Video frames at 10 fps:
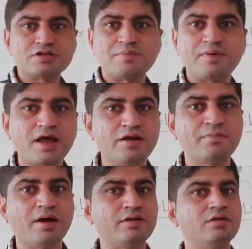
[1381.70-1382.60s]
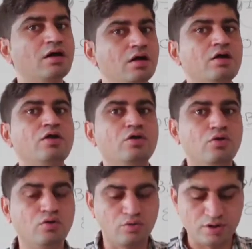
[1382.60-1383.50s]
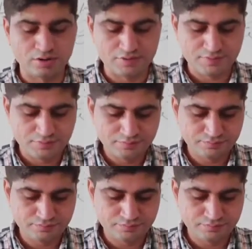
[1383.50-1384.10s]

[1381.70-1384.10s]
or supplied by the locals.